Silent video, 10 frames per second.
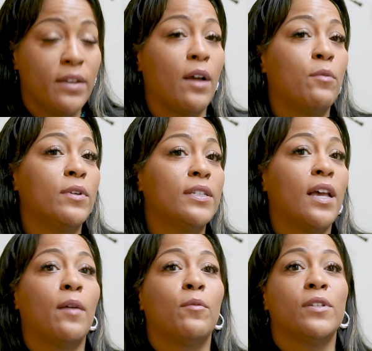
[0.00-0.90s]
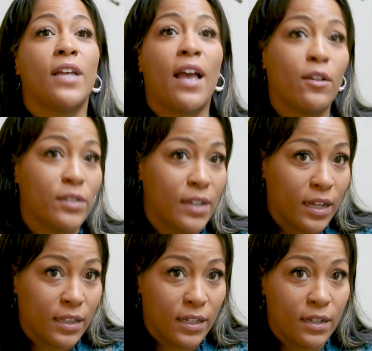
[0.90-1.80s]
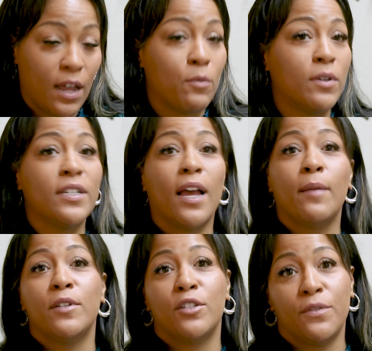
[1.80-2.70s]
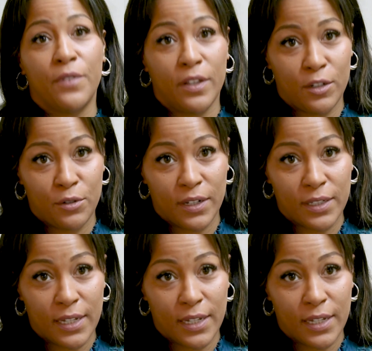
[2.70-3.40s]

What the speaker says: Not one time was the house not clean. Not one time did she fail a drug